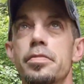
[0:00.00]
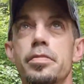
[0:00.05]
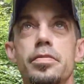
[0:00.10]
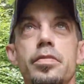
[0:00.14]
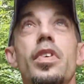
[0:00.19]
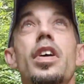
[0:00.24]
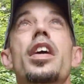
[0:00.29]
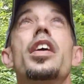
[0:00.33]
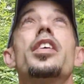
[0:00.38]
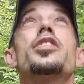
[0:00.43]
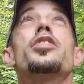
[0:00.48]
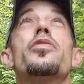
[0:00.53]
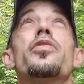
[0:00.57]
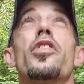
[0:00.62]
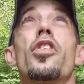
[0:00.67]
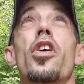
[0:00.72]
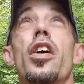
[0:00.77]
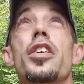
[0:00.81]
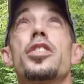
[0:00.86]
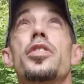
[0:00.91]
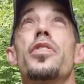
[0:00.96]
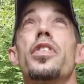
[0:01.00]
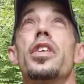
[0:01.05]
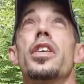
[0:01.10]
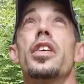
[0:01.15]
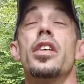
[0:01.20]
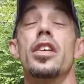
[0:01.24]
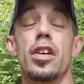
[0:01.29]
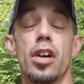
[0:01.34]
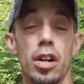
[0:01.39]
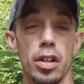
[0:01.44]
it's a philosophy
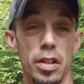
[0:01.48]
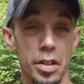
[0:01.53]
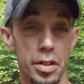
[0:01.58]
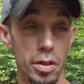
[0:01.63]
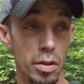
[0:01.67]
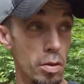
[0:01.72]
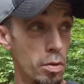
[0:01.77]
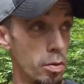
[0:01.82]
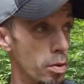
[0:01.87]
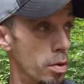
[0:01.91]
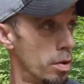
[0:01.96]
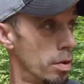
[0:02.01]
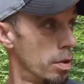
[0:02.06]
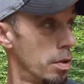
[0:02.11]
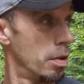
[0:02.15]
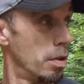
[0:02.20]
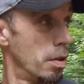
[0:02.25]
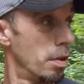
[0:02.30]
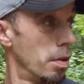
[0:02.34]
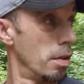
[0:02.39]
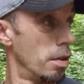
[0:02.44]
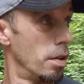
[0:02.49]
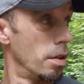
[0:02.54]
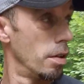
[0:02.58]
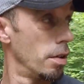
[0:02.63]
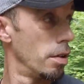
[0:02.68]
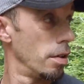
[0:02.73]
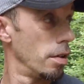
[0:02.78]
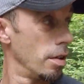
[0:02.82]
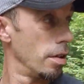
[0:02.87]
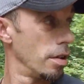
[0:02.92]
all its own.
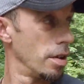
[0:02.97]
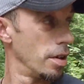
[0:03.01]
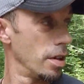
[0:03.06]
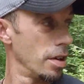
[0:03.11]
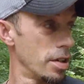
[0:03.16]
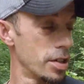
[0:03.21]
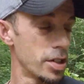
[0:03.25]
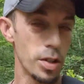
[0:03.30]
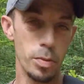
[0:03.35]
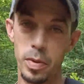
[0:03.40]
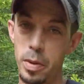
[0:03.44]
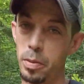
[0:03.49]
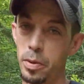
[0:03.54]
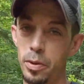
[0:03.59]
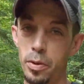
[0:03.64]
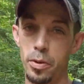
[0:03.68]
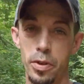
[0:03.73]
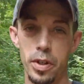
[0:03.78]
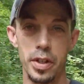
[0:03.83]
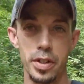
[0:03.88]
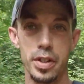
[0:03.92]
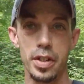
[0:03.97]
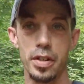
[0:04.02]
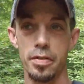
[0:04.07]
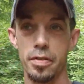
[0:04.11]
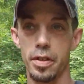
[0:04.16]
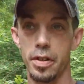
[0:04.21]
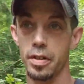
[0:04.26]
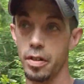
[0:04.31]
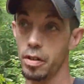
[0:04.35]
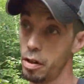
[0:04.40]
Some people do things different.
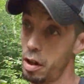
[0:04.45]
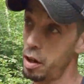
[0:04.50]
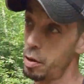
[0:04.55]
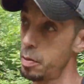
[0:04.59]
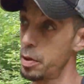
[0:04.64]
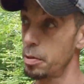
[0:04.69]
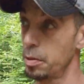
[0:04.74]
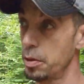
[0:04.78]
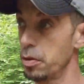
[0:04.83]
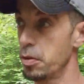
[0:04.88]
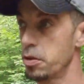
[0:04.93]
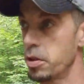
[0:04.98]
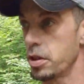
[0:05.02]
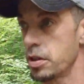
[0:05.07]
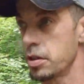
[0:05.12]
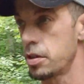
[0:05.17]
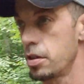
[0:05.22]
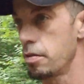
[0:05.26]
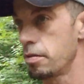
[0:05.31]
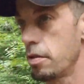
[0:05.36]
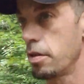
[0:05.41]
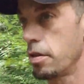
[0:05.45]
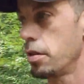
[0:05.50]
A lot of people do things different.